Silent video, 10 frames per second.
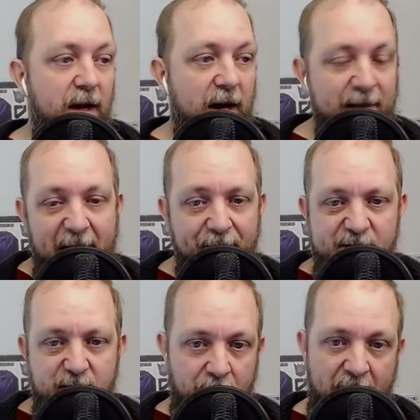A lot of
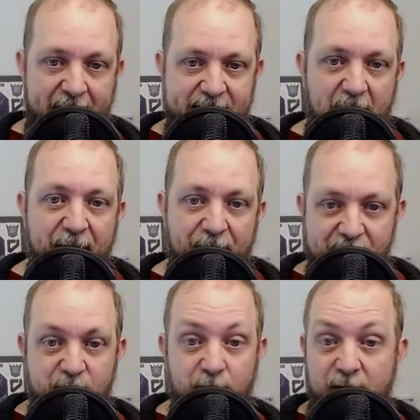us like to guy the
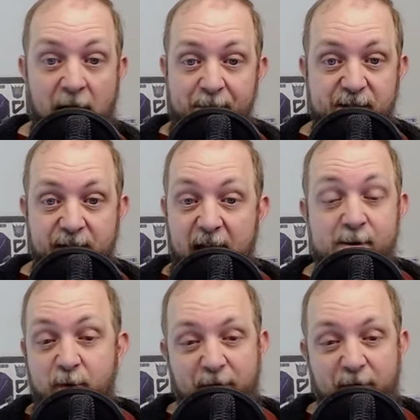physical copies of the games.